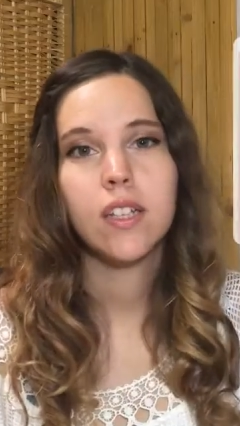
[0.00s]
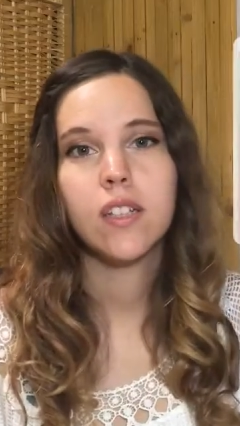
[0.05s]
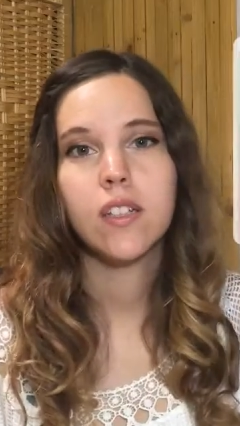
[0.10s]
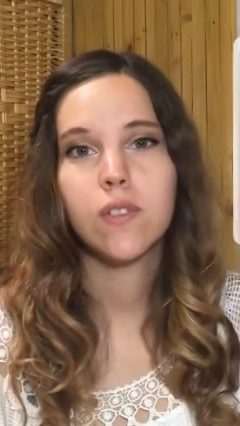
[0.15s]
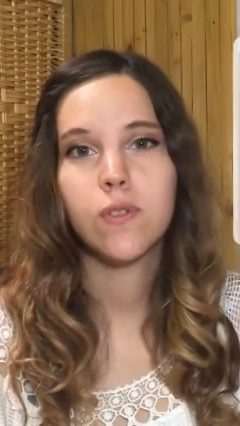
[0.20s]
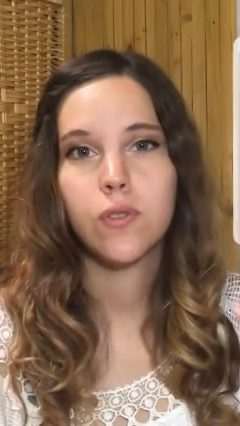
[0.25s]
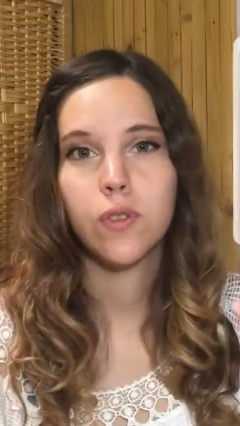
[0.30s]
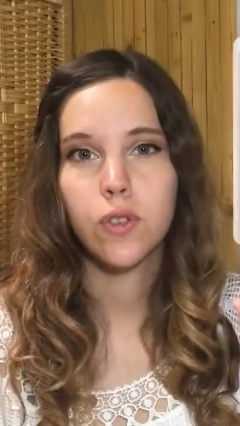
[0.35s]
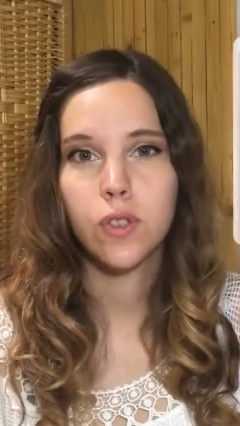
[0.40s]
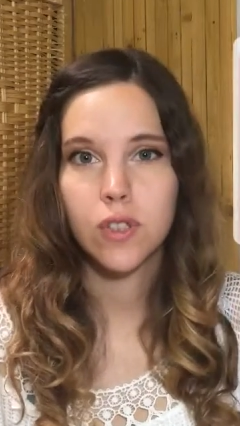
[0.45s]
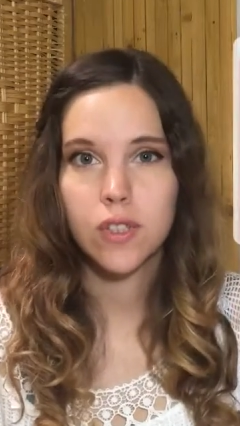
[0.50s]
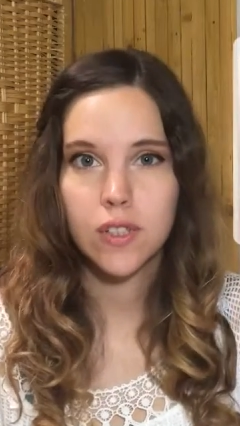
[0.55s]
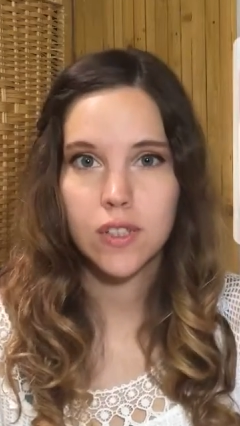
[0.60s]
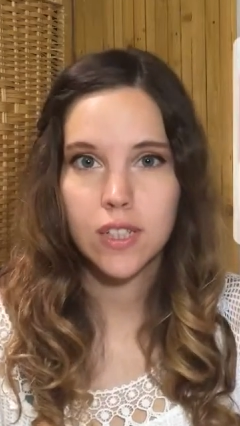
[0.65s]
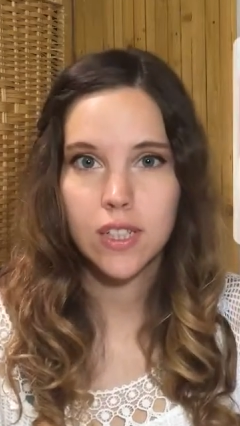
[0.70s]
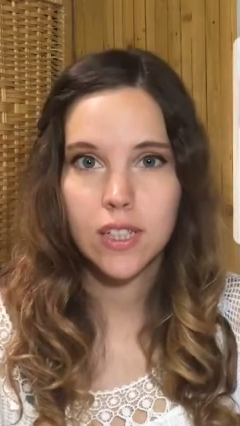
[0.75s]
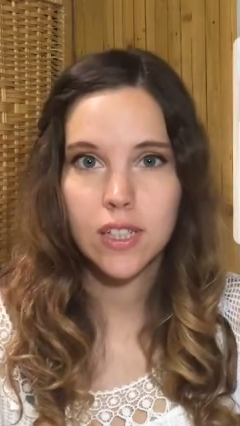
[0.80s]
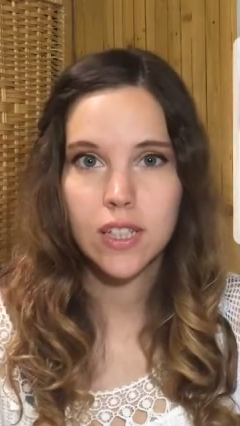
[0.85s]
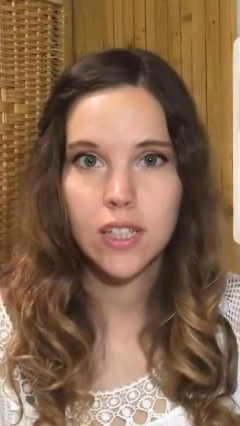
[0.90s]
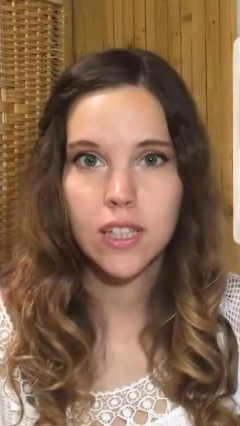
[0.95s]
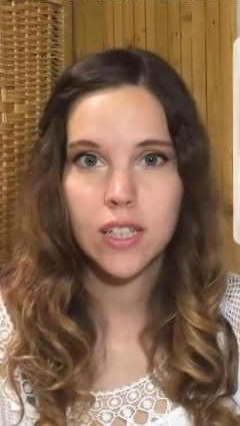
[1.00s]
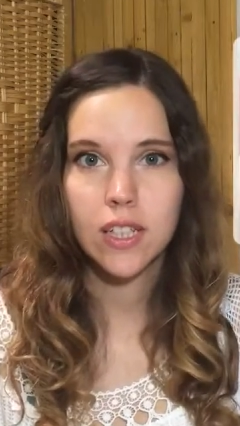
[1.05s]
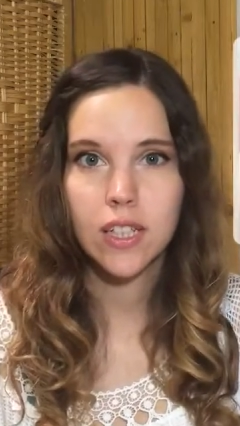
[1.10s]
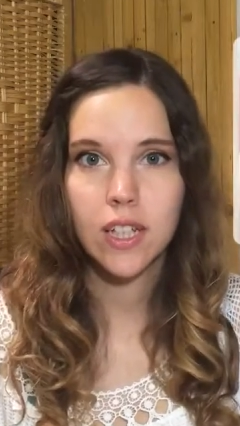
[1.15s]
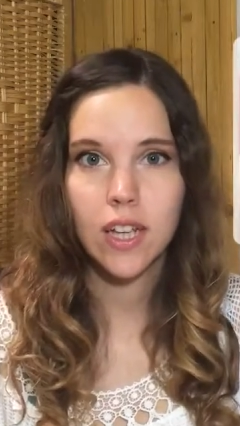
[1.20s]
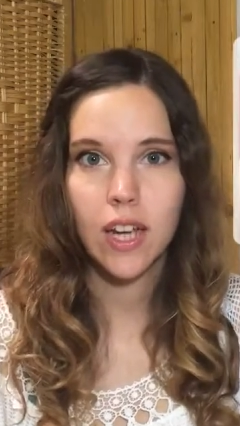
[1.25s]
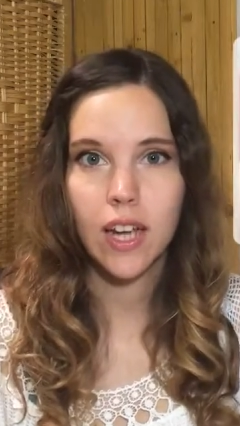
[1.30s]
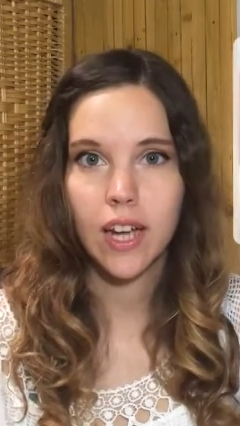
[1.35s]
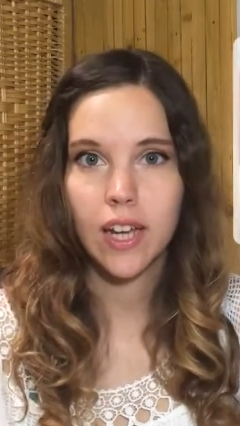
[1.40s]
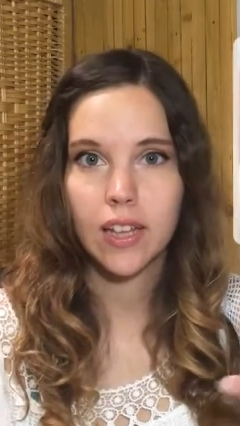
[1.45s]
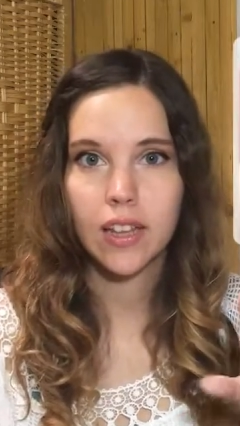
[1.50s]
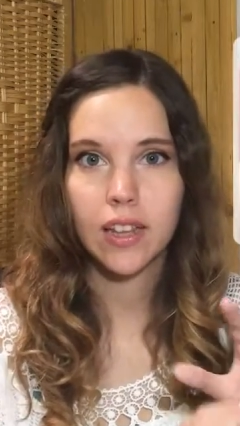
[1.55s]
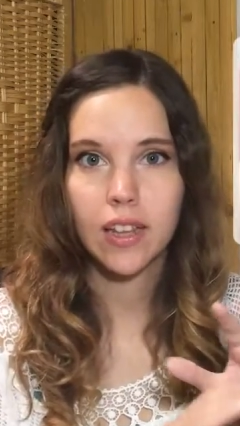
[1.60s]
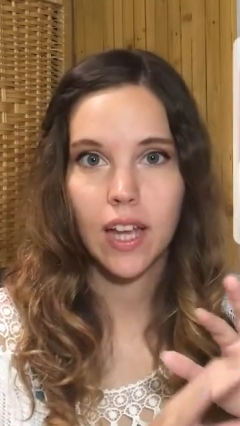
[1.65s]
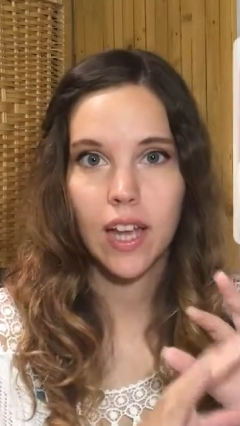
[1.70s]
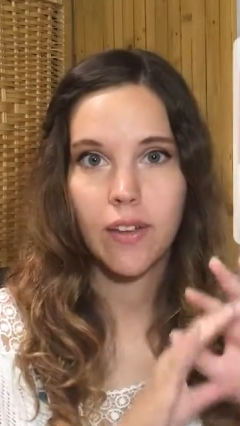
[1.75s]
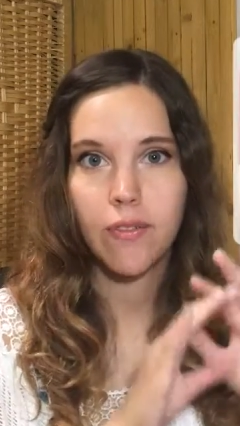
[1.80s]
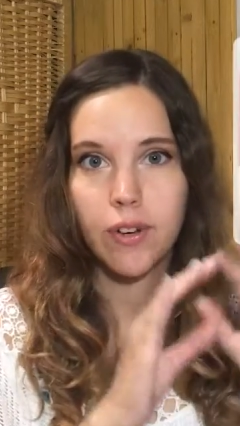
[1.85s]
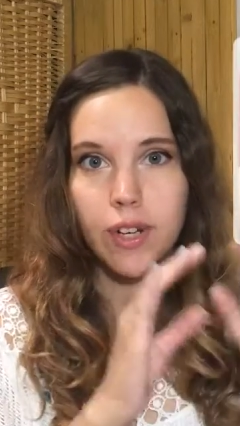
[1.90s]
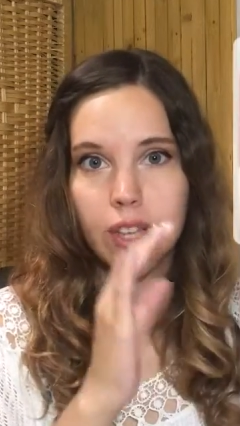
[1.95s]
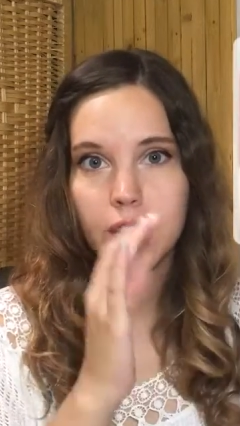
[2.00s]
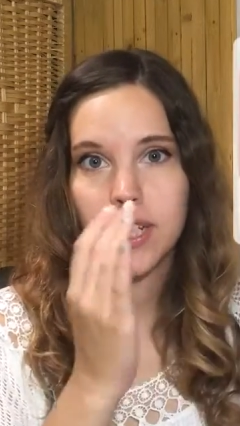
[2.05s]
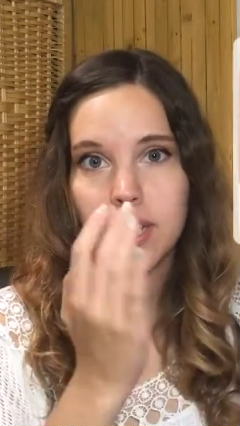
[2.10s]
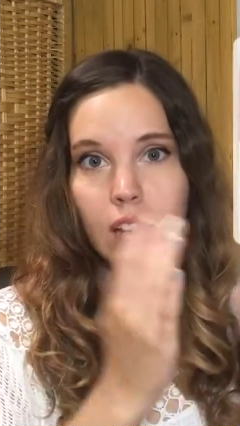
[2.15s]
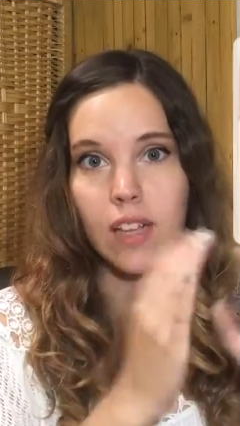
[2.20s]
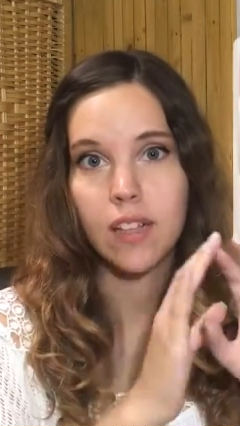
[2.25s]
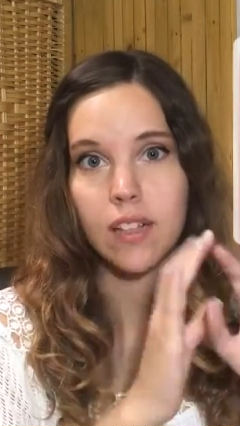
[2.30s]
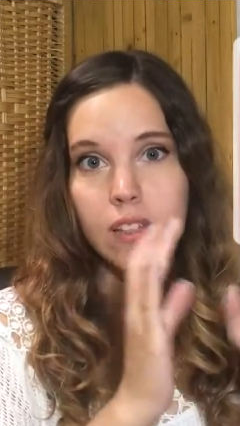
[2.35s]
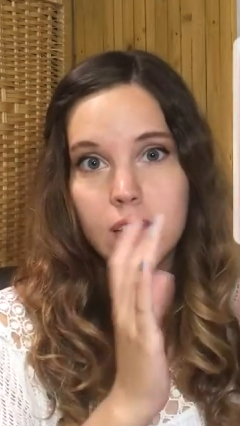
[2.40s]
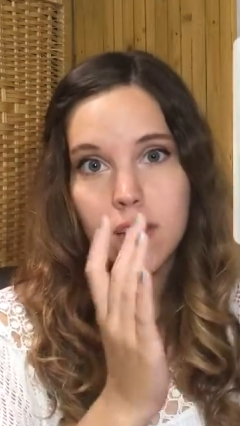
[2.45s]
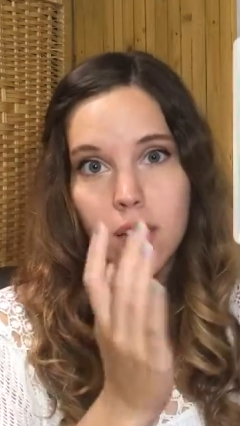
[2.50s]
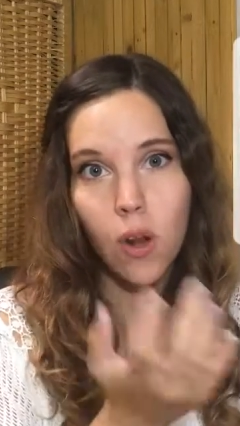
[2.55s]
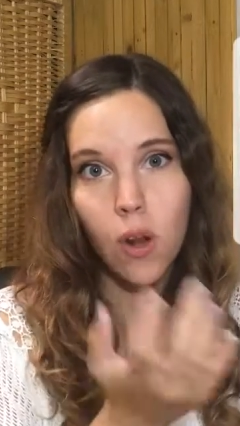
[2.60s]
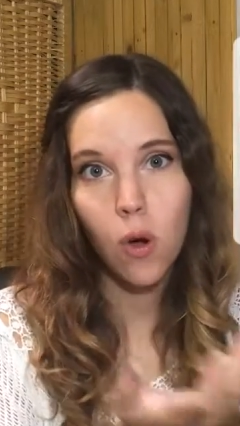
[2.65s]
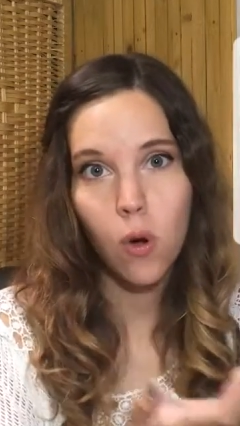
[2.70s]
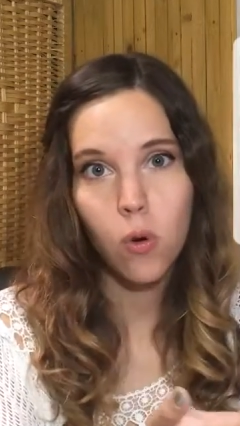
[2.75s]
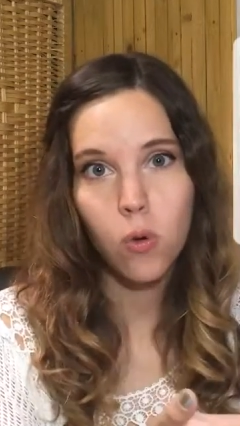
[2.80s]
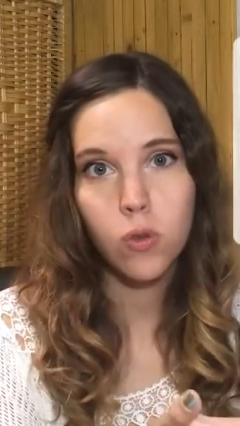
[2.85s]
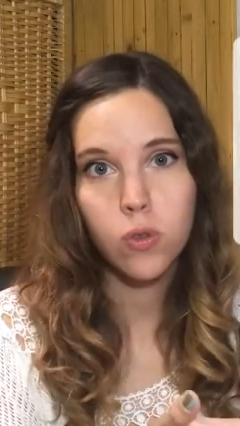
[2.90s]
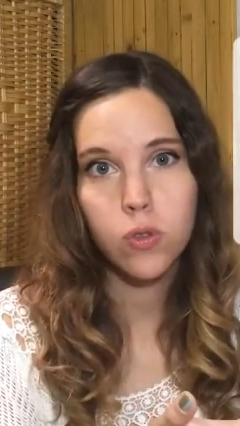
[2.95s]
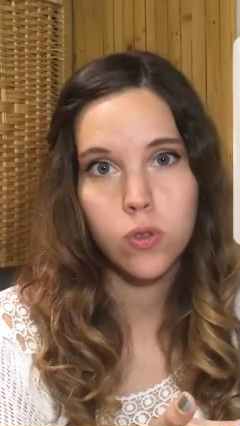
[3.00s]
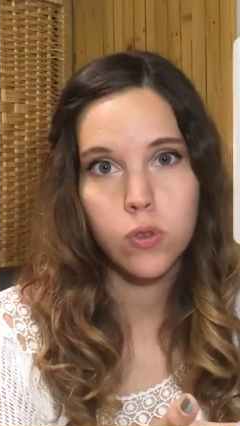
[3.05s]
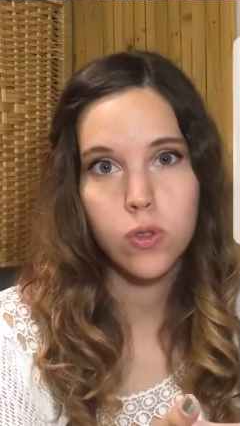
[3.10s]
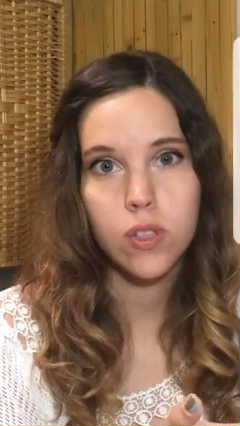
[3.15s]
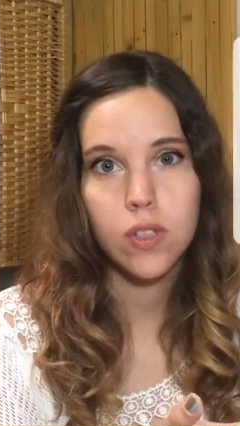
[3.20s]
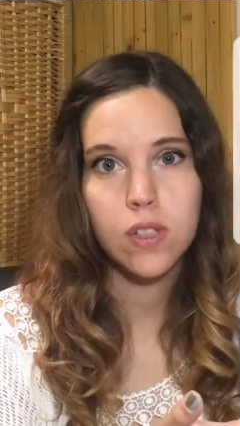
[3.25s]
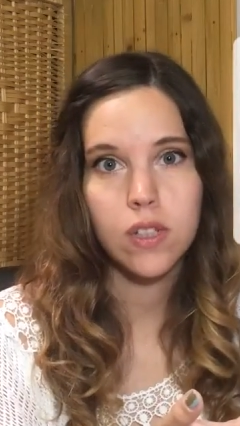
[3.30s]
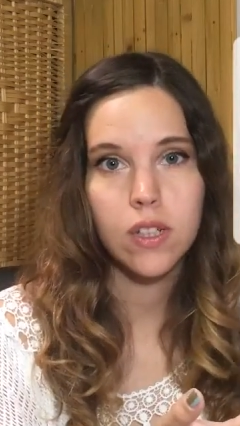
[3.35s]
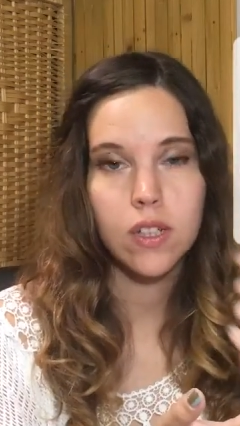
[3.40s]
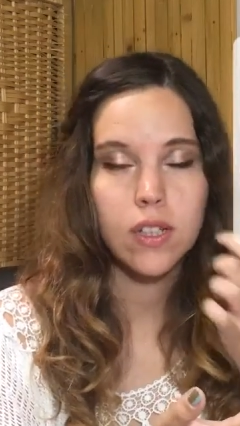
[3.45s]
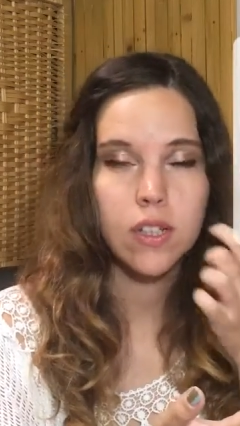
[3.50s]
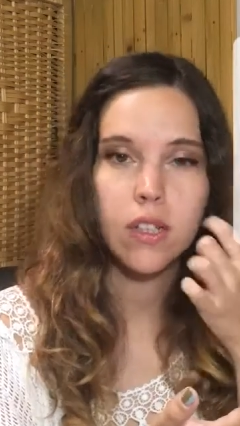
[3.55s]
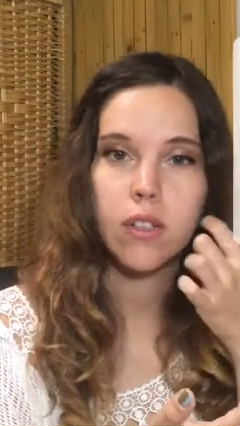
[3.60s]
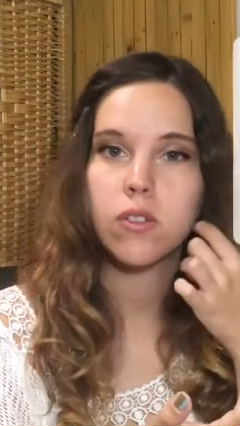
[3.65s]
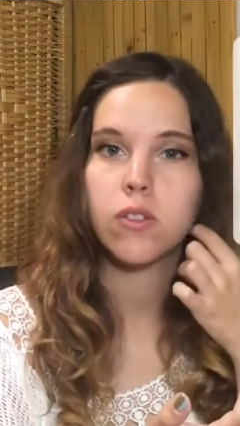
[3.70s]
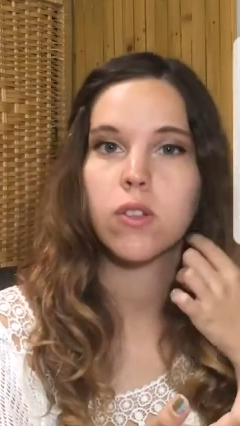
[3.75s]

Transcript: is for city and everything that is close to the city.